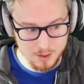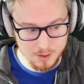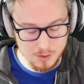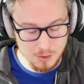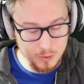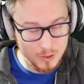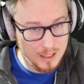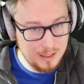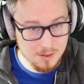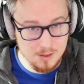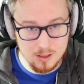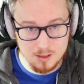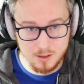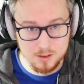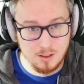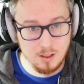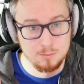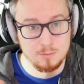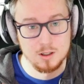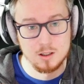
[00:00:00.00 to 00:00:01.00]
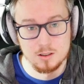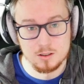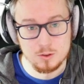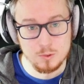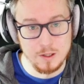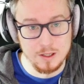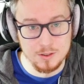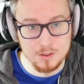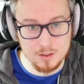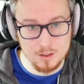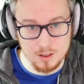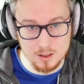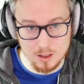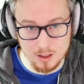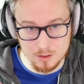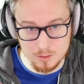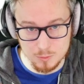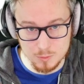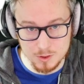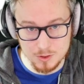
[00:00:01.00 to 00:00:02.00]
You can't see the same card twice in the
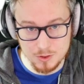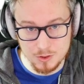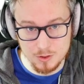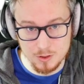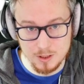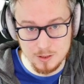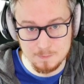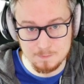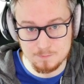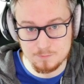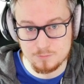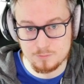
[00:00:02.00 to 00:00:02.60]
card reward screen.